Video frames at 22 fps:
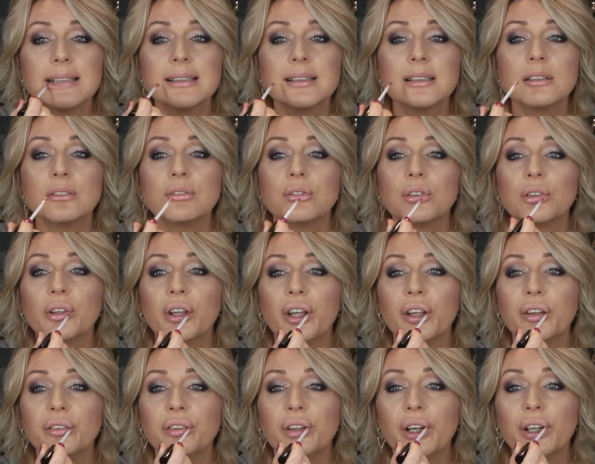so
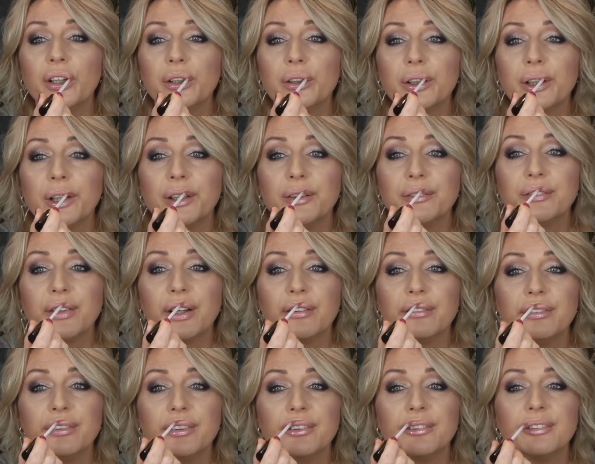forgive I look in my
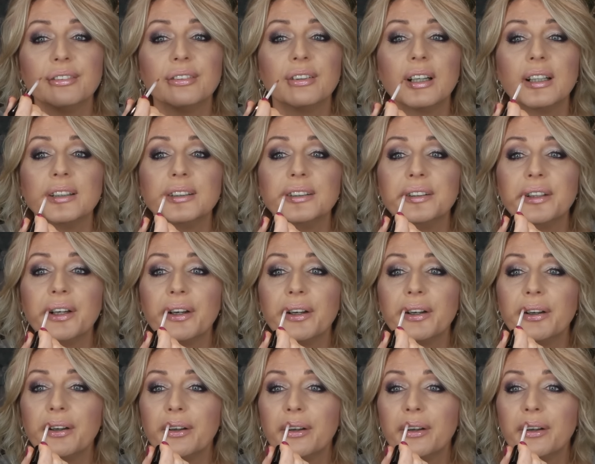viewfinder.